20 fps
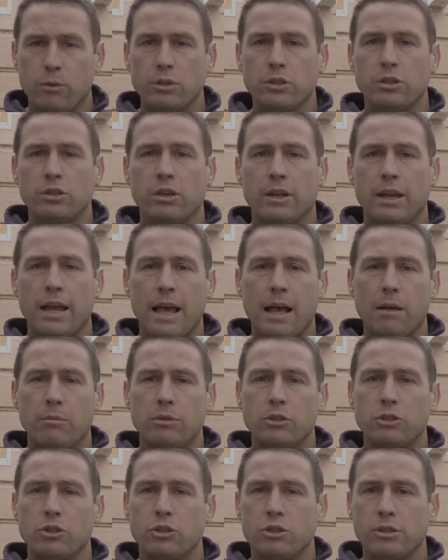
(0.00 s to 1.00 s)
which is going to help
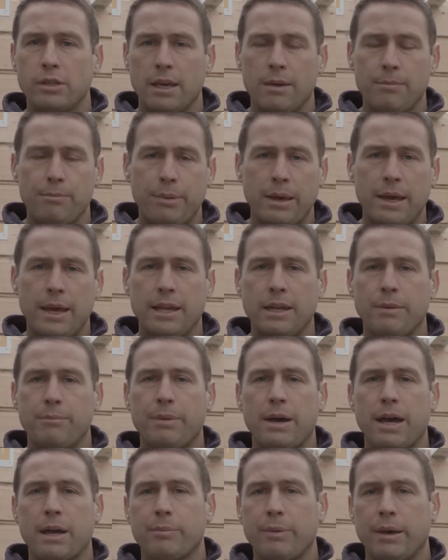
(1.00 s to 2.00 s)
reduce hip pain and
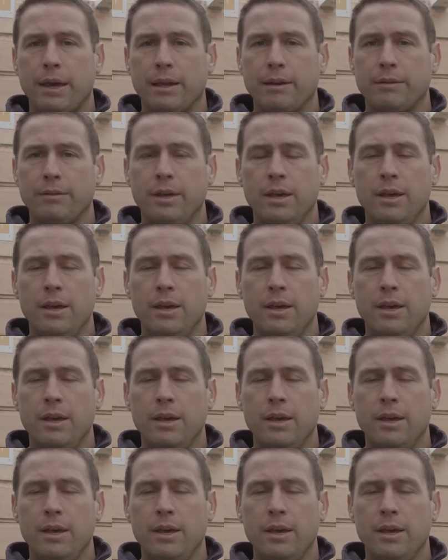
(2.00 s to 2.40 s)
back pain.